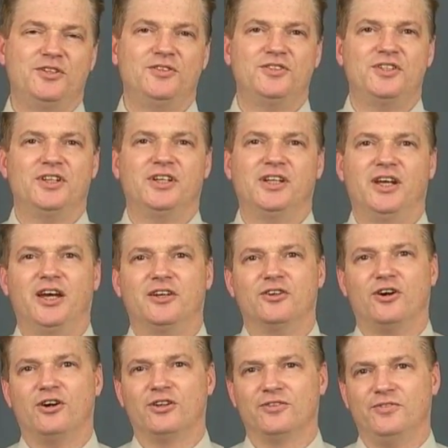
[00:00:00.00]
used to connect
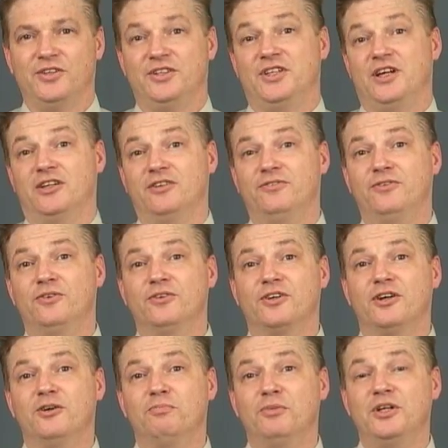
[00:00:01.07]
all of the telephone
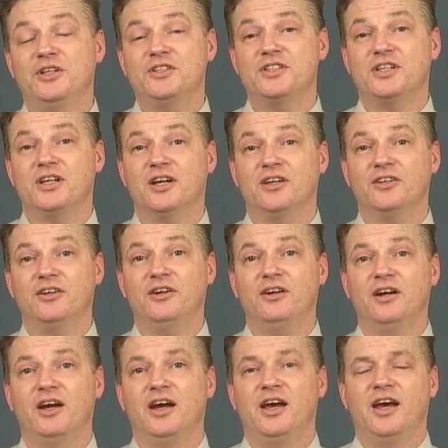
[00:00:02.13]
companies together,
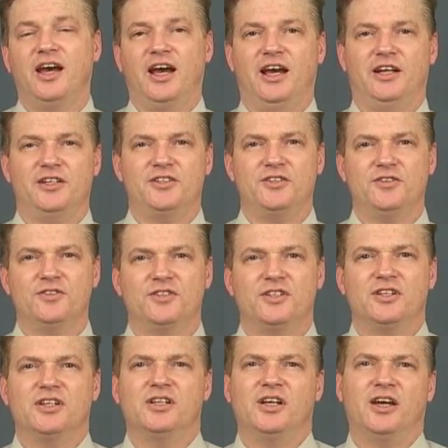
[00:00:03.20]
and it's used
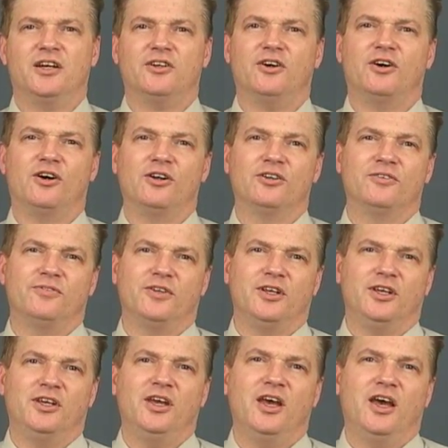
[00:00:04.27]
to connect all of
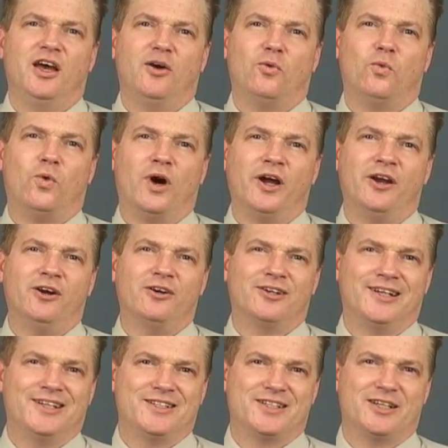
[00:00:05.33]
the
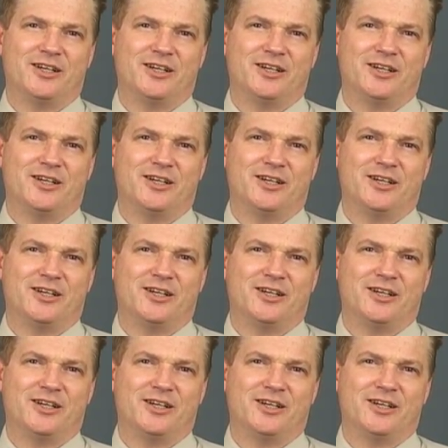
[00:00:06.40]
wireless